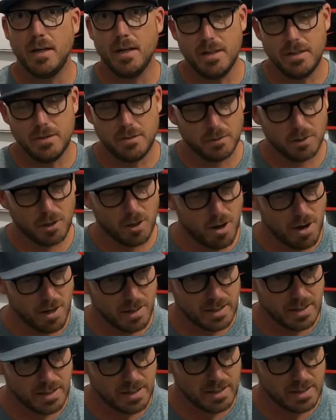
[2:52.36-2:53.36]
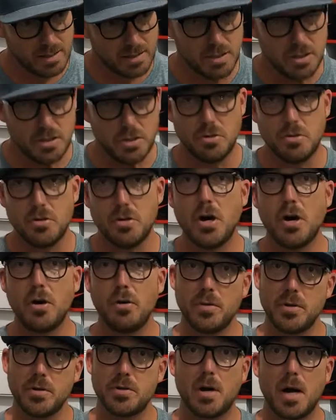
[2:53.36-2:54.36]
You log in, you know
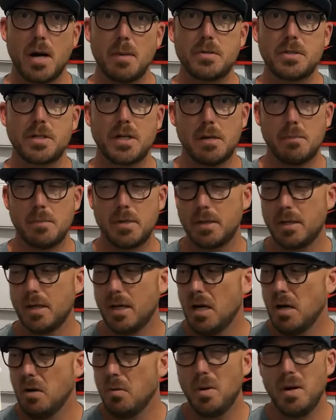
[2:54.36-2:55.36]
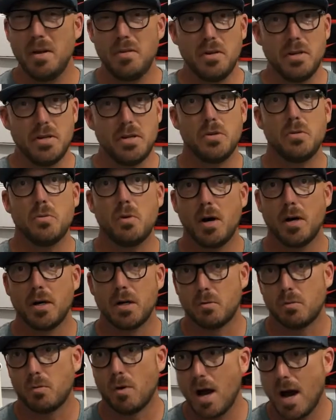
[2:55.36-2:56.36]
the drop's coming. Whether you want to
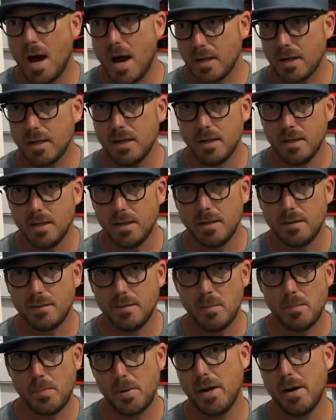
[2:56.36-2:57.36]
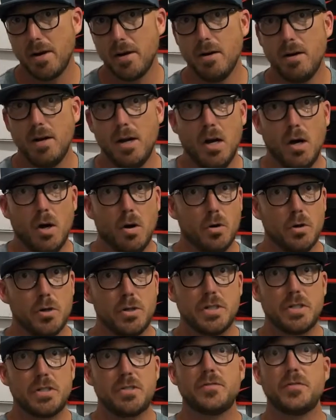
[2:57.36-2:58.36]
rock the pair or
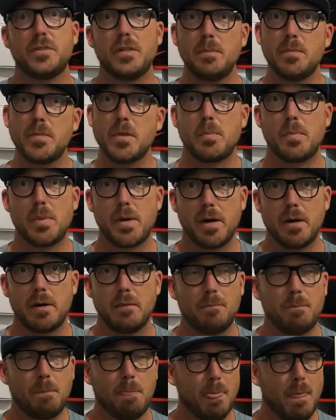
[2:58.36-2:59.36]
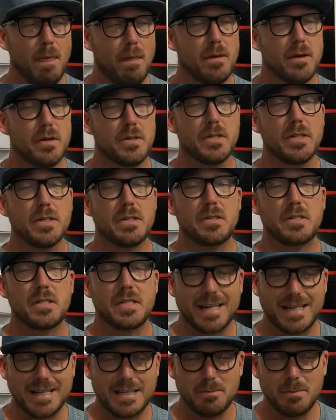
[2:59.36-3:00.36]
just flip the pair, there's
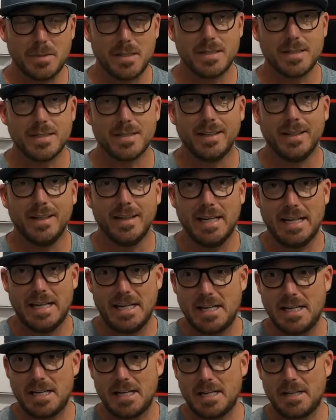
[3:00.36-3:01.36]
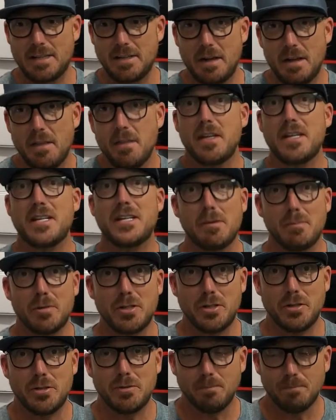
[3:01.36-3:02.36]
excitement in the
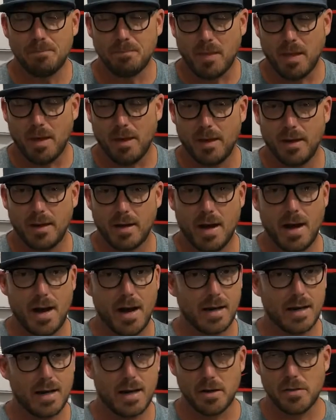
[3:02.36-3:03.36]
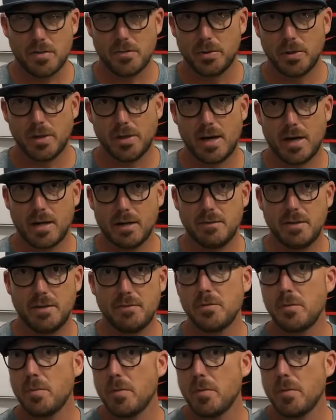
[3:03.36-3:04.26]
W. And I got a thrill out of it from